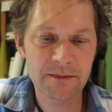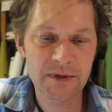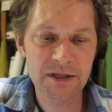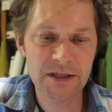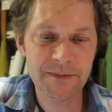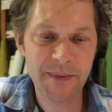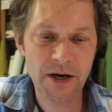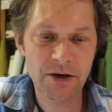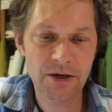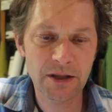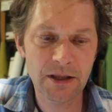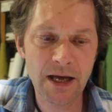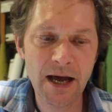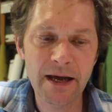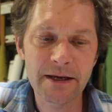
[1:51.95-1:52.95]
inspired
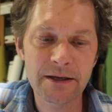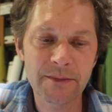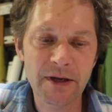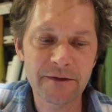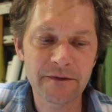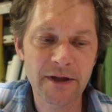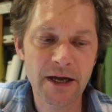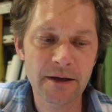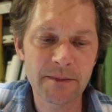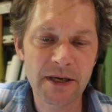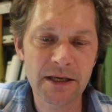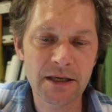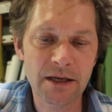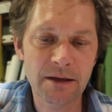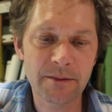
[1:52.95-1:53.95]
a lot in my flag
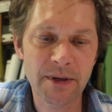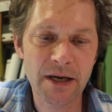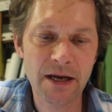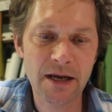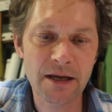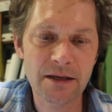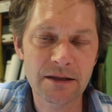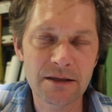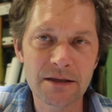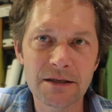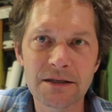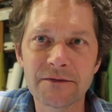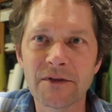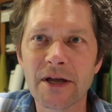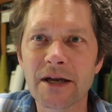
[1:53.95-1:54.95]
making by
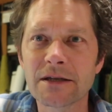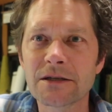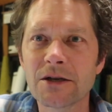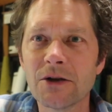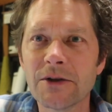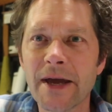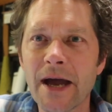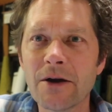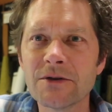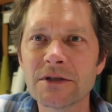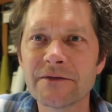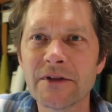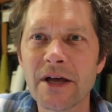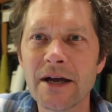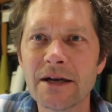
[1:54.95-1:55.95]
these flags called
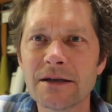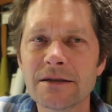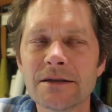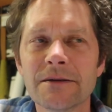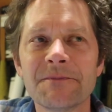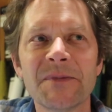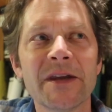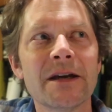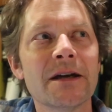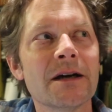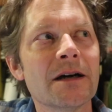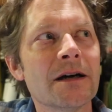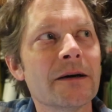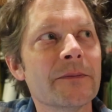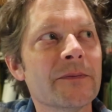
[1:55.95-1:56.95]
house flags,
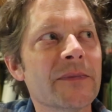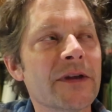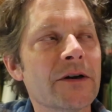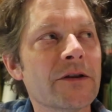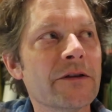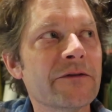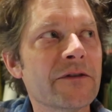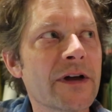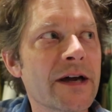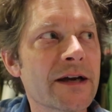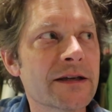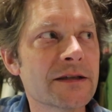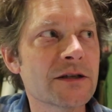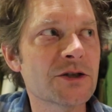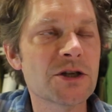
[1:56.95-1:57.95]
that are the
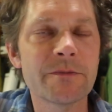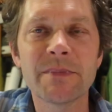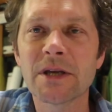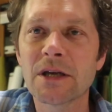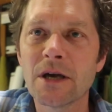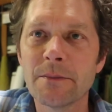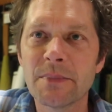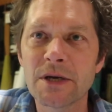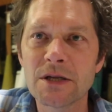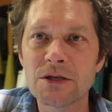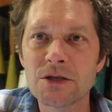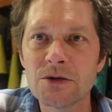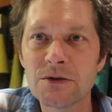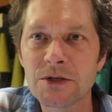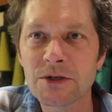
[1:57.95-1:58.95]
flags that shipping
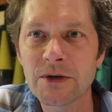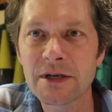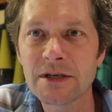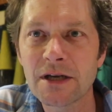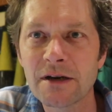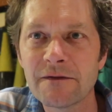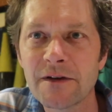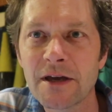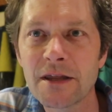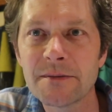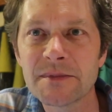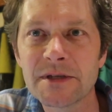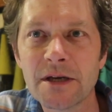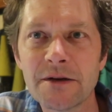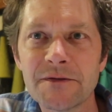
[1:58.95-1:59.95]
companies use to identify
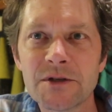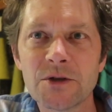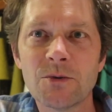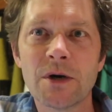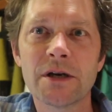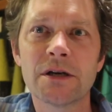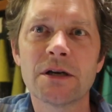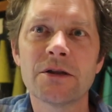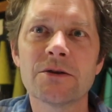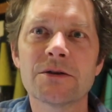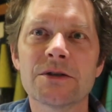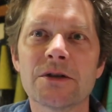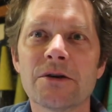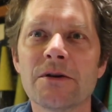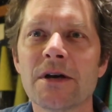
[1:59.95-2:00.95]
themselves to one
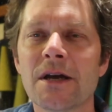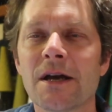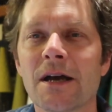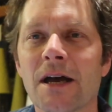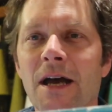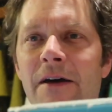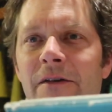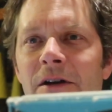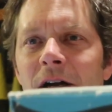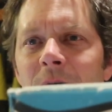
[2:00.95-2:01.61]
another. So I have a